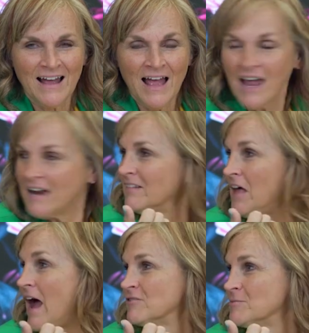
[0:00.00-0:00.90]
I kind of
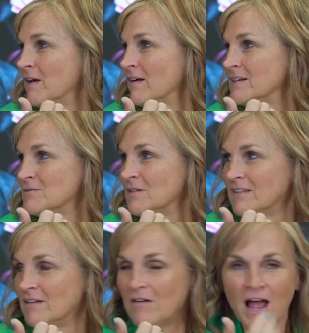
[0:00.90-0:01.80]
laughed, to be honest
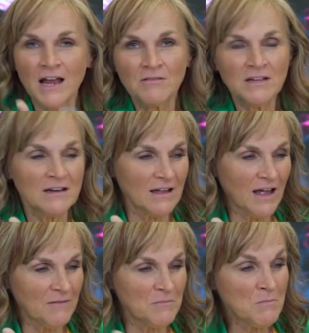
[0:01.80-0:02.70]
with you. I don't get it.
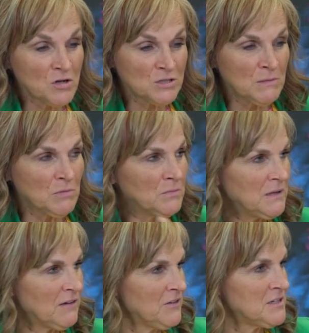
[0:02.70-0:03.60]
I mean, most people would
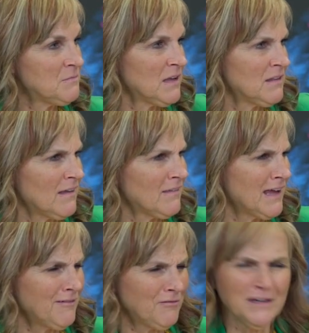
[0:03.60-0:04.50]
be offended by that.
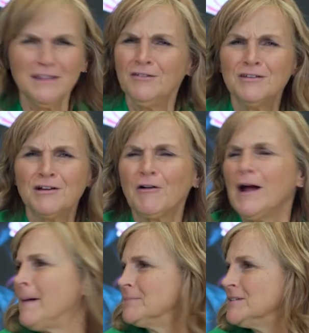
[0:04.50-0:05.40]
Like, what? Who the
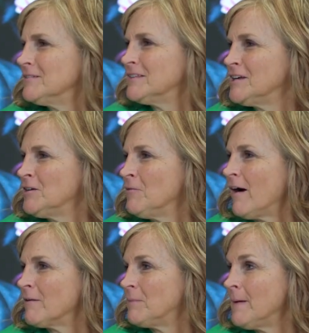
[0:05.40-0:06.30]
crap do you think you are? Well, they
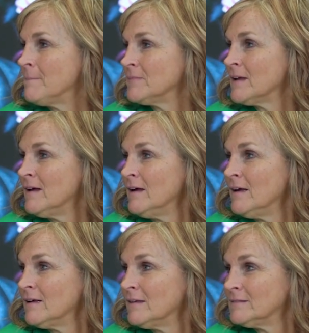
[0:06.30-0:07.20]
don't know you at all because
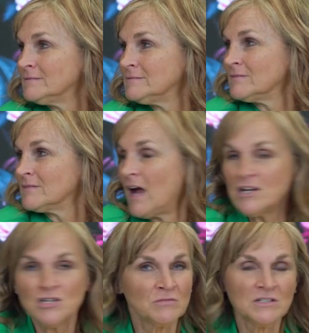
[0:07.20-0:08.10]
you research everything.
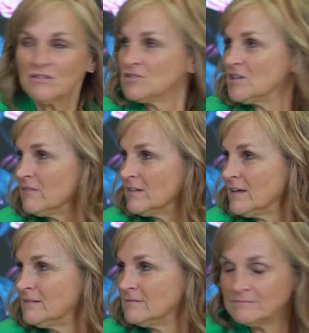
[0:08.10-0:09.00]
I do research
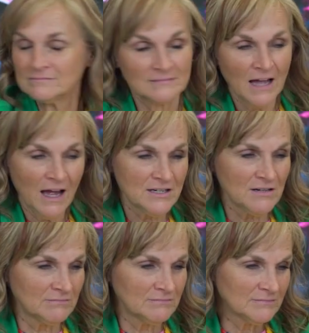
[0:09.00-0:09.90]
everything. I
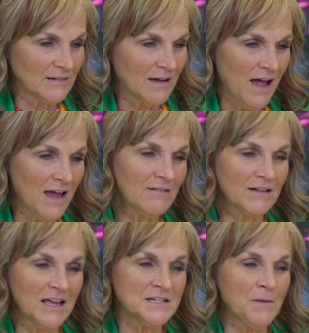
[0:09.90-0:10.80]
do. I
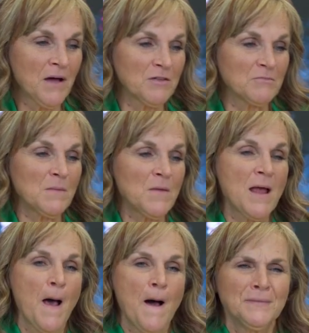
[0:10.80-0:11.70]
don't. It doesn't bother me a bit.
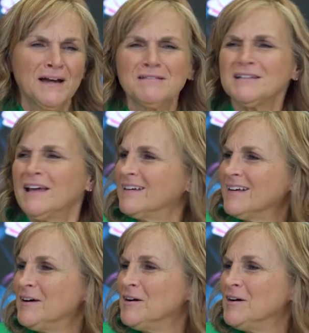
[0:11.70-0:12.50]
But I was like,